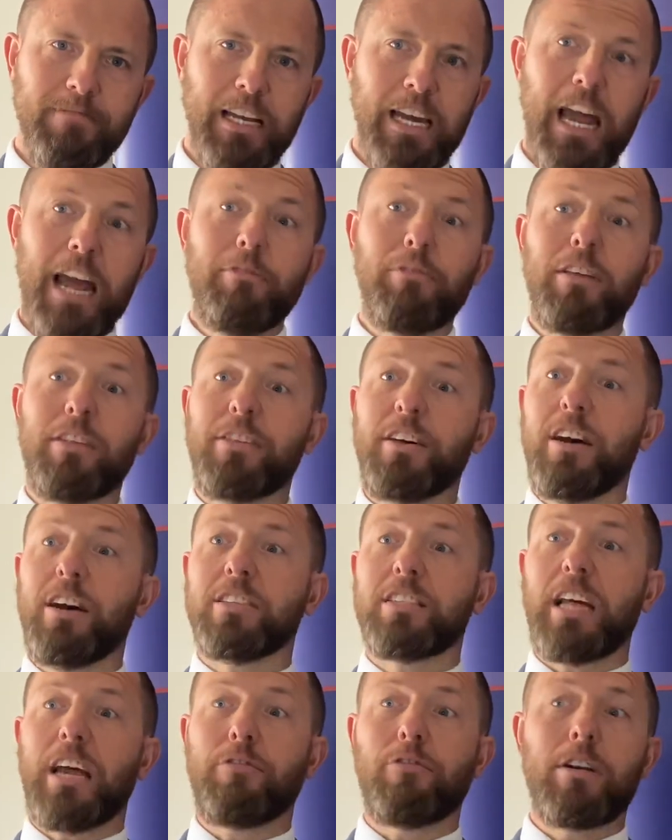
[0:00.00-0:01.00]
Every
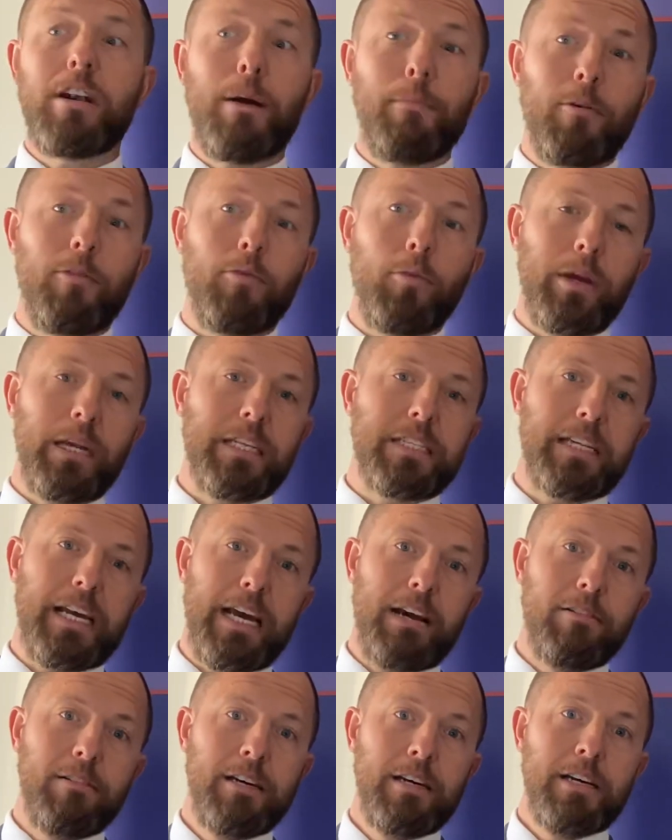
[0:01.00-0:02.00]
Thursday for a number of weeks
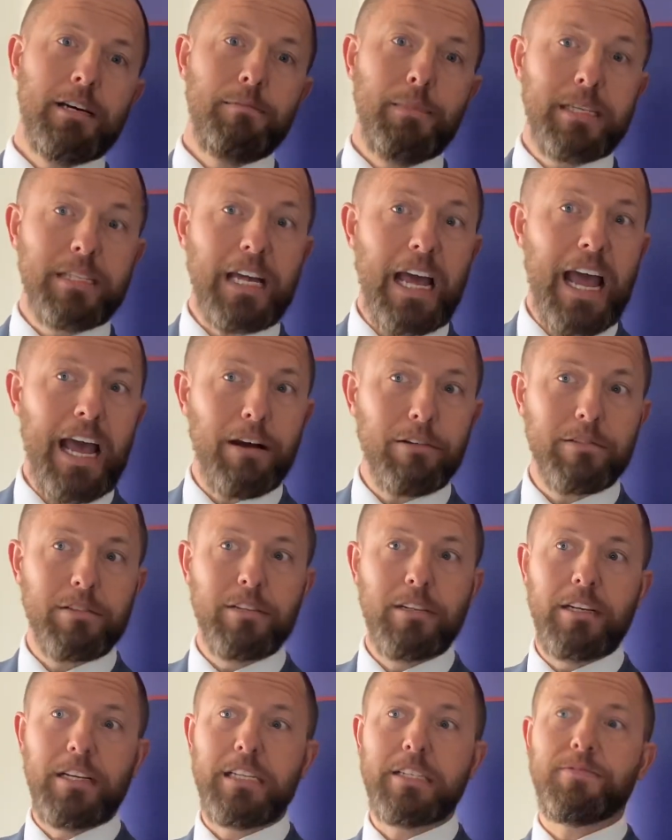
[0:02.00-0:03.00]
now, Mr.
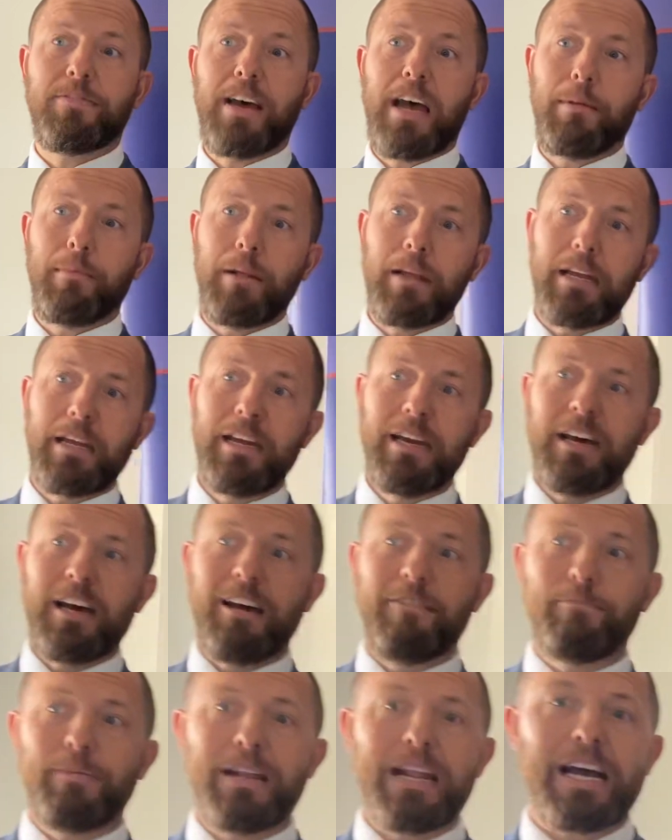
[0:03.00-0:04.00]
Houghton and his family
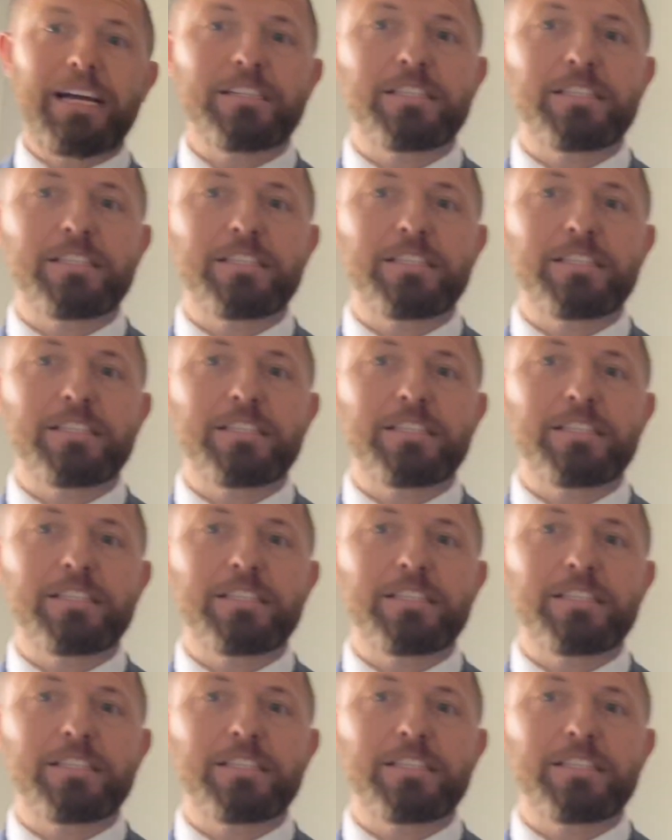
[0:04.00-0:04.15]
have been at